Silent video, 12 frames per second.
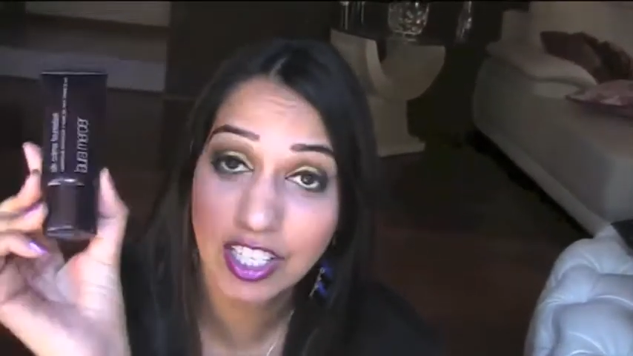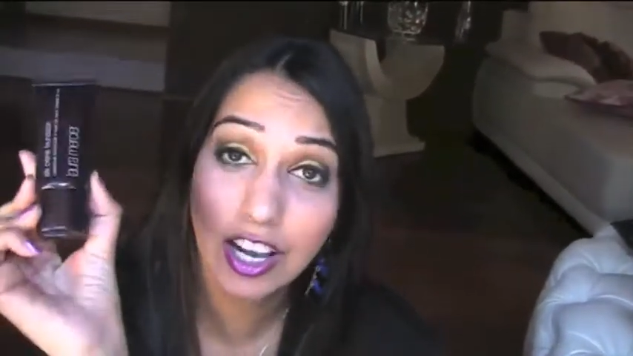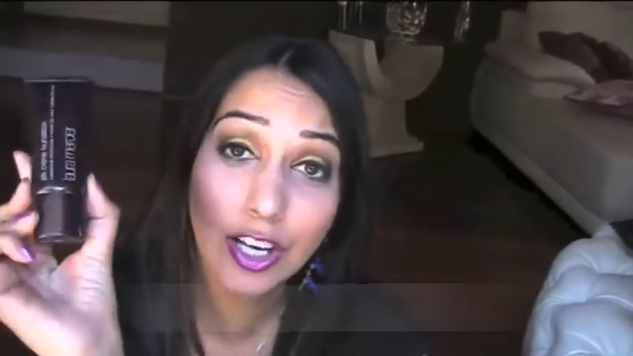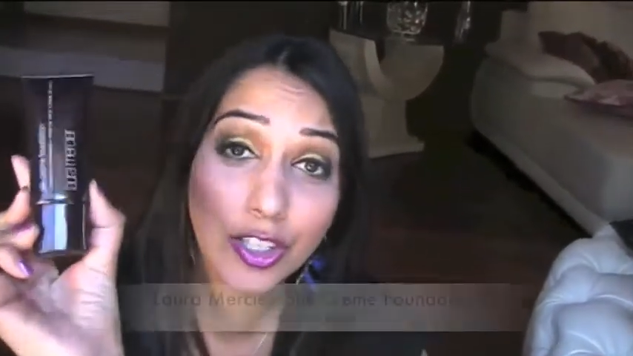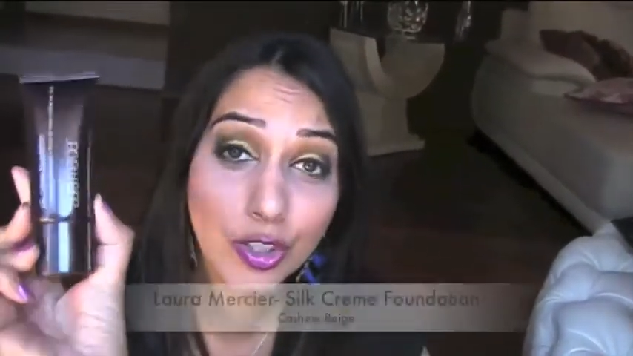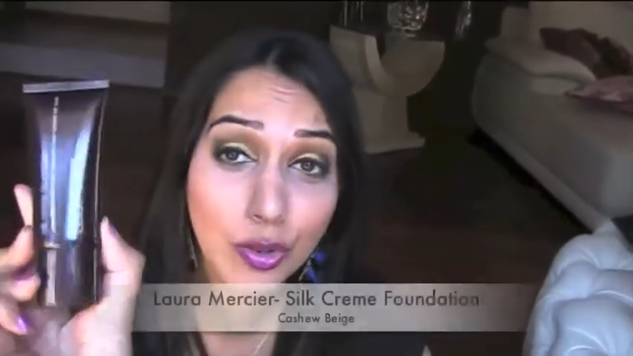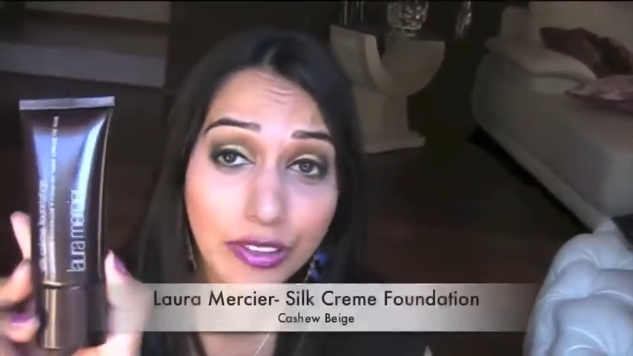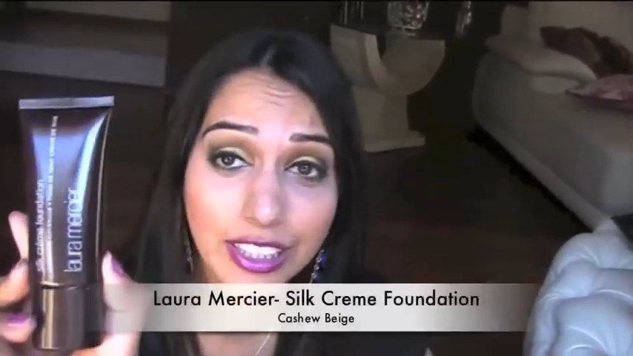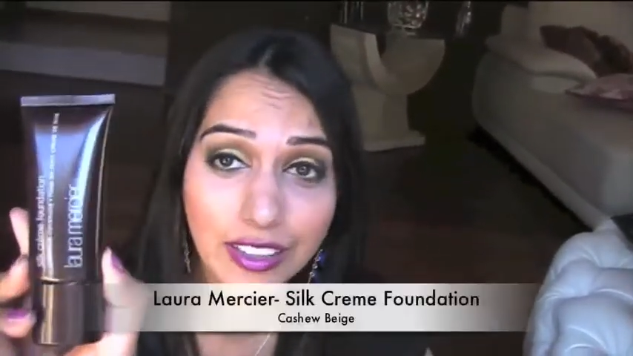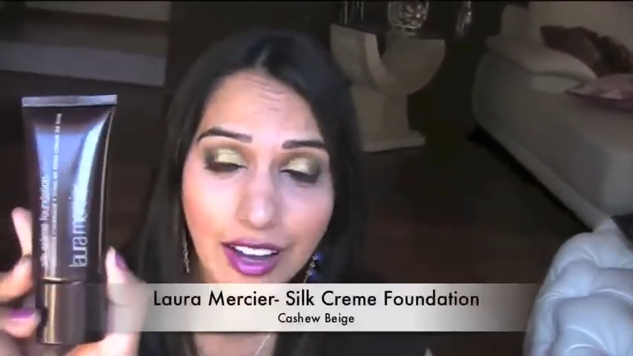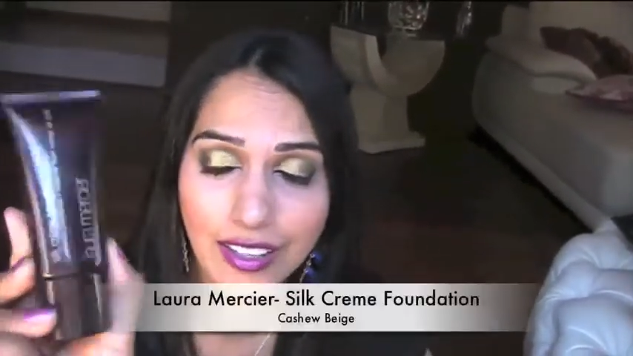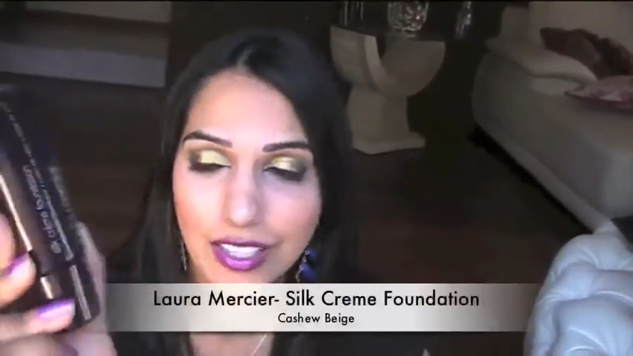I do really
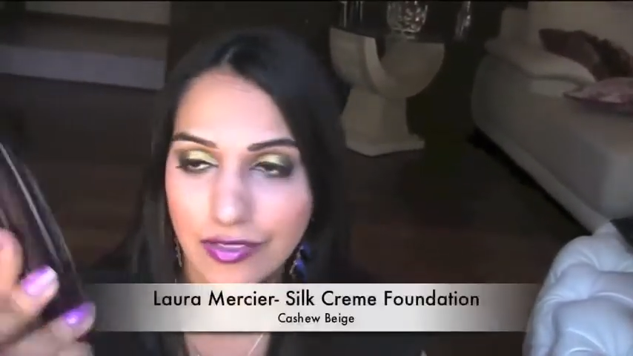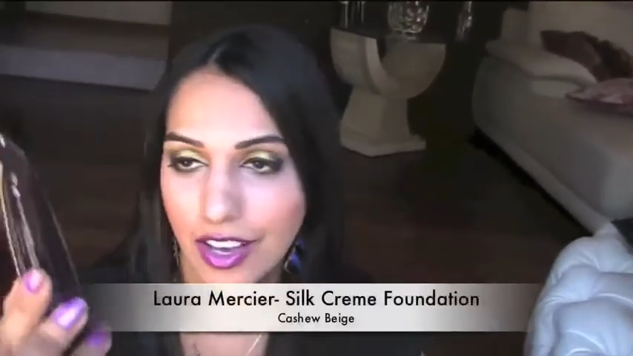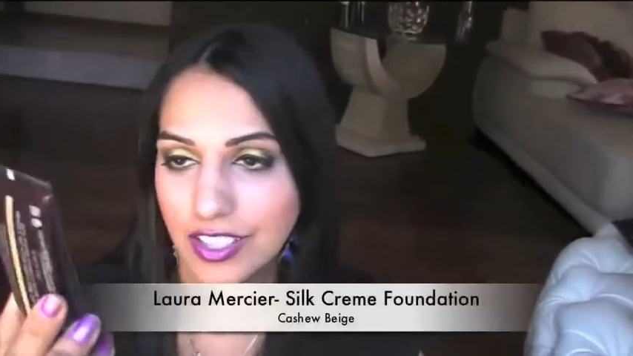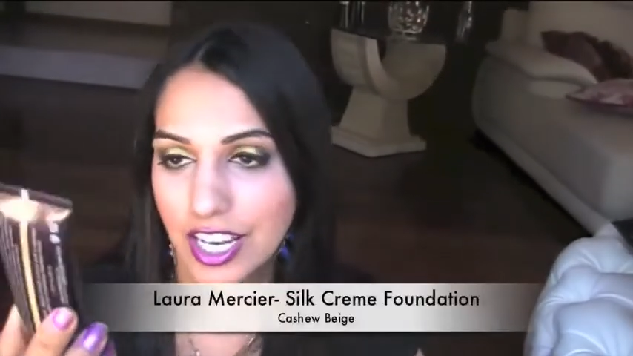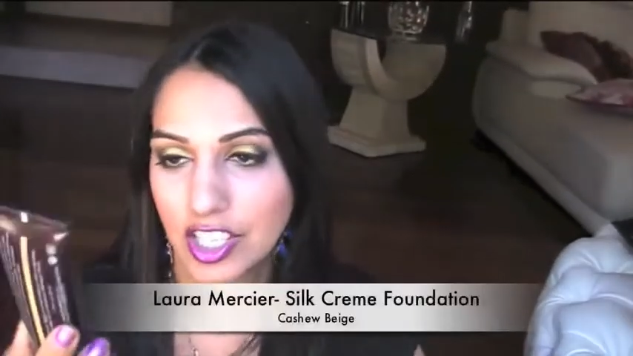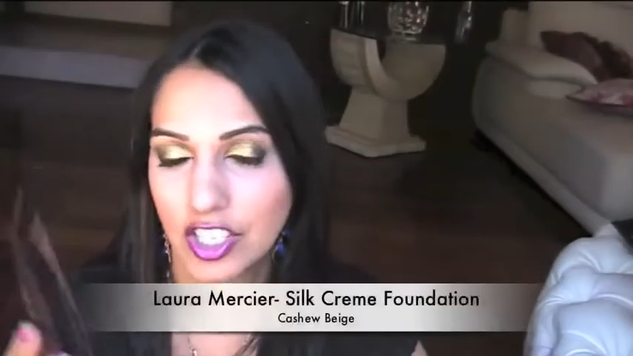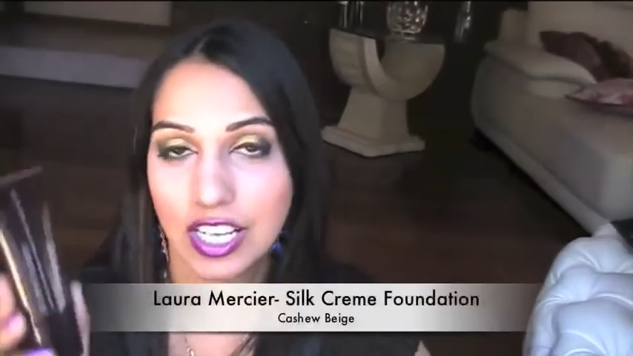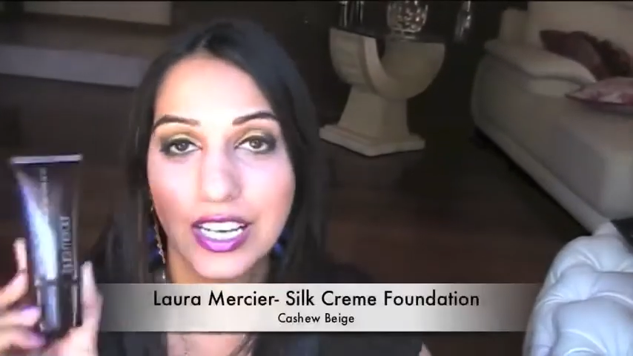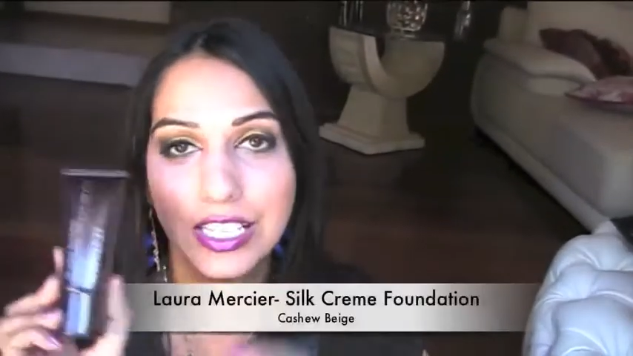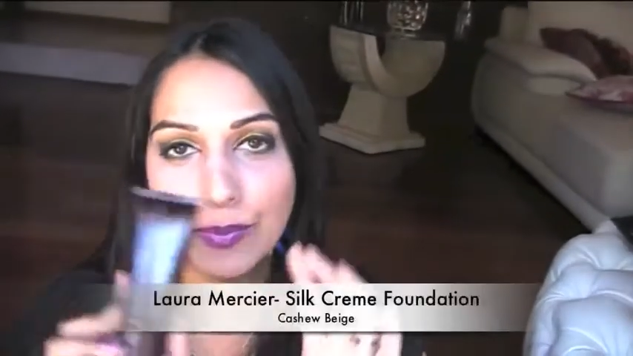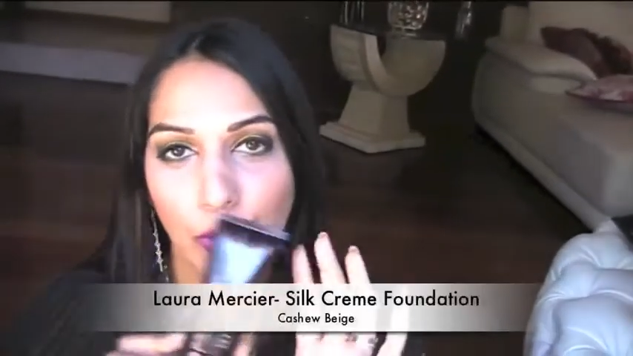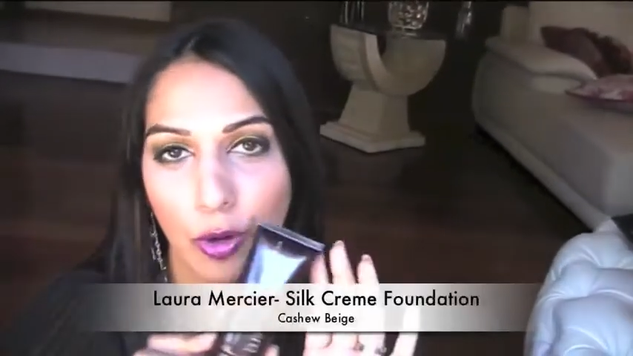like this foundation. It
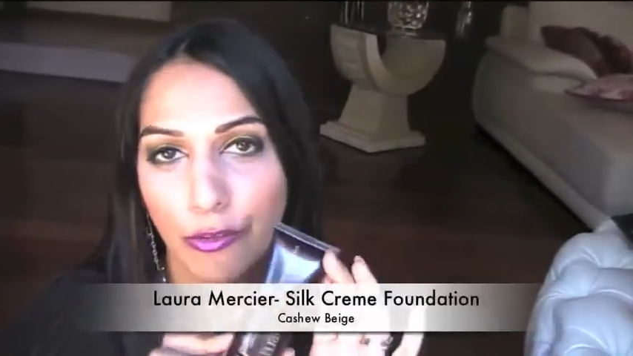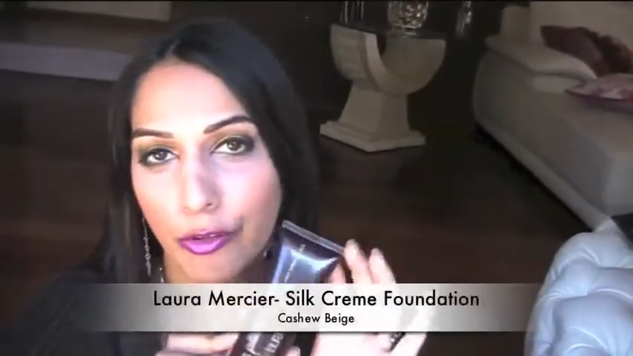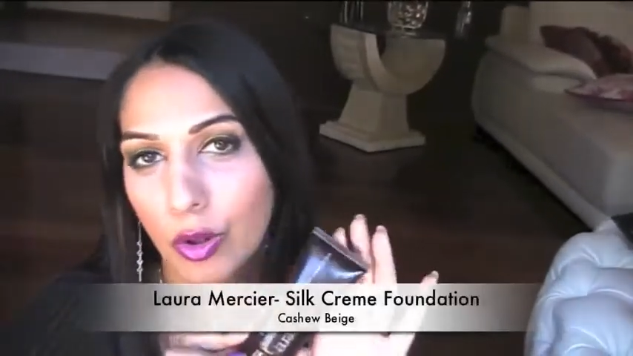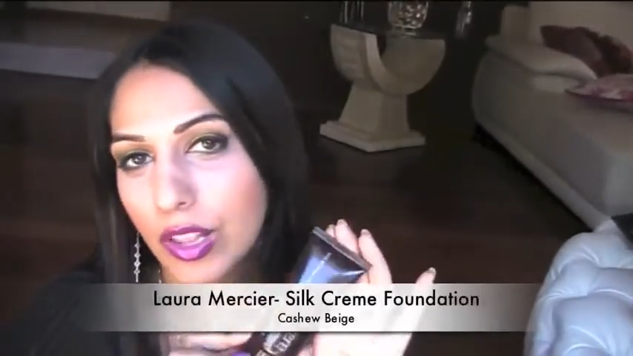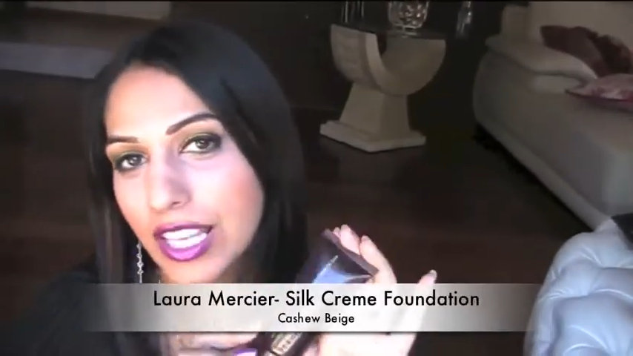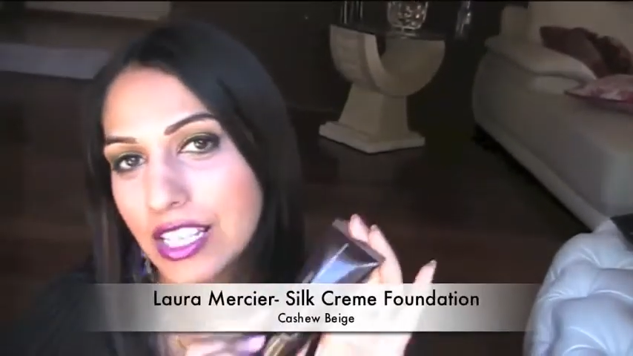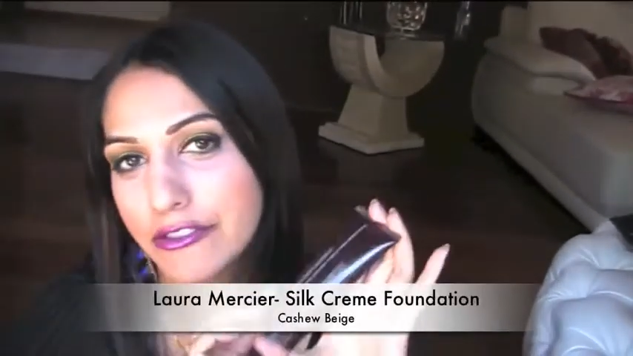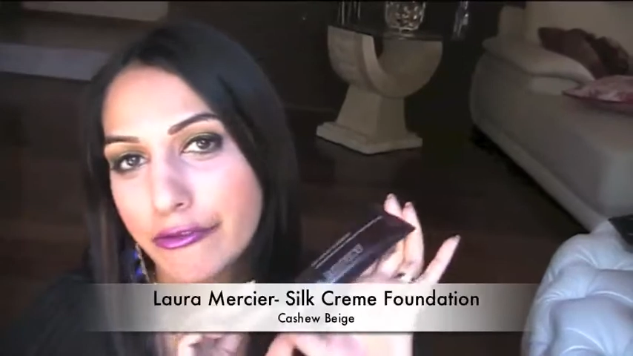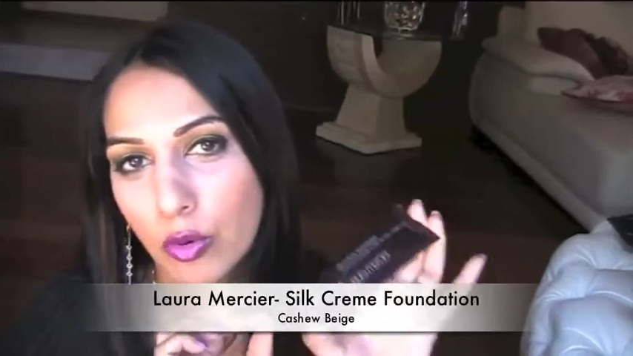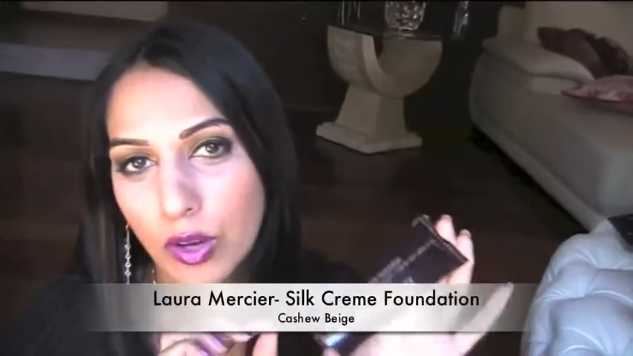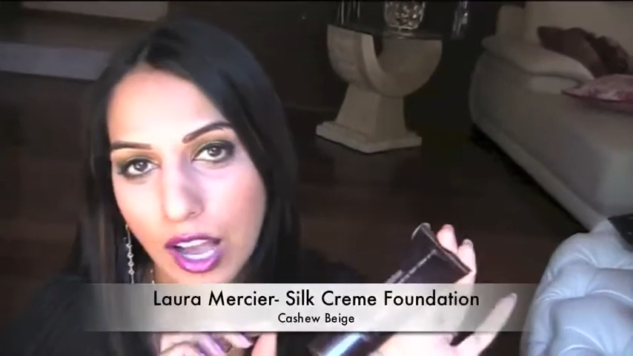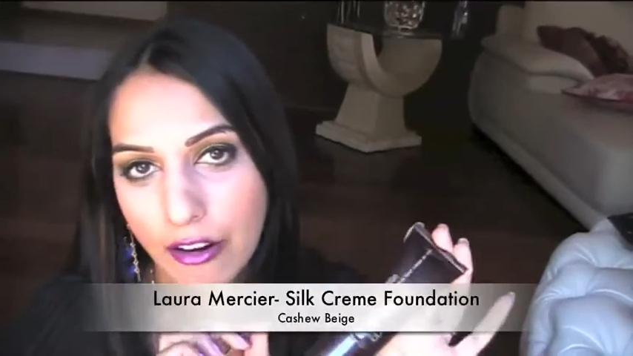is beautiful. It is
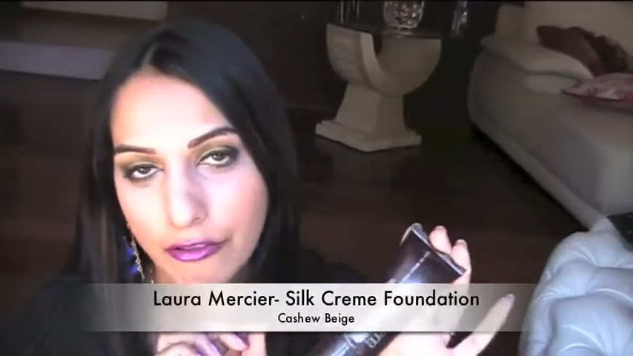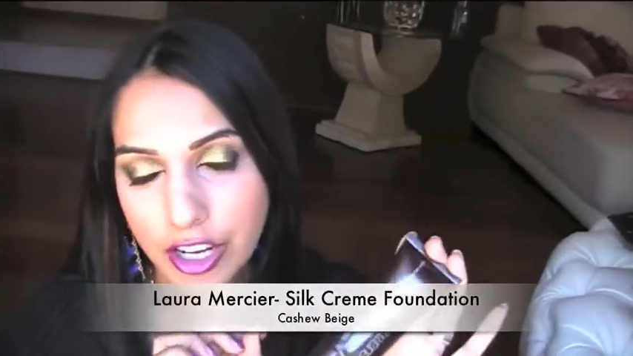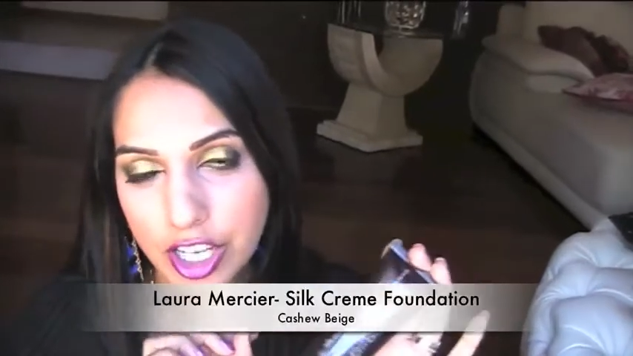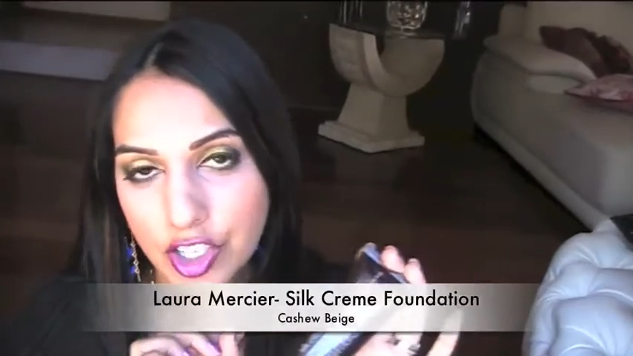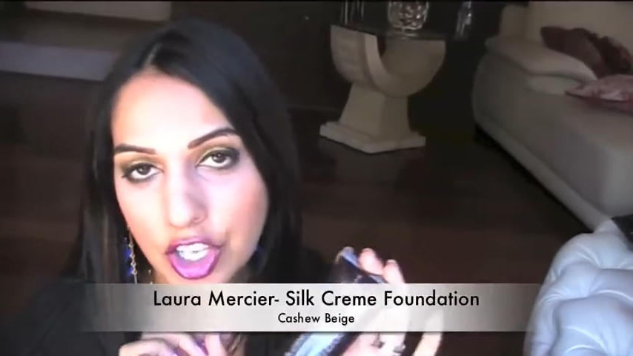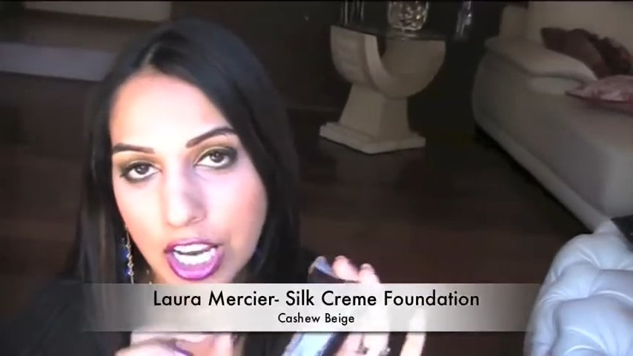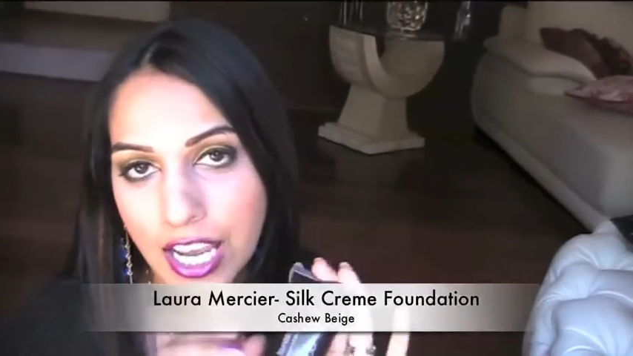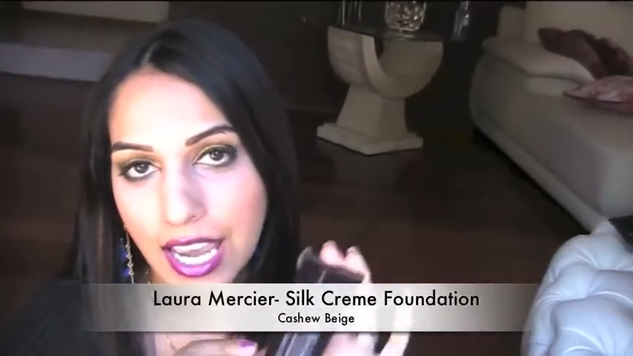full coverage.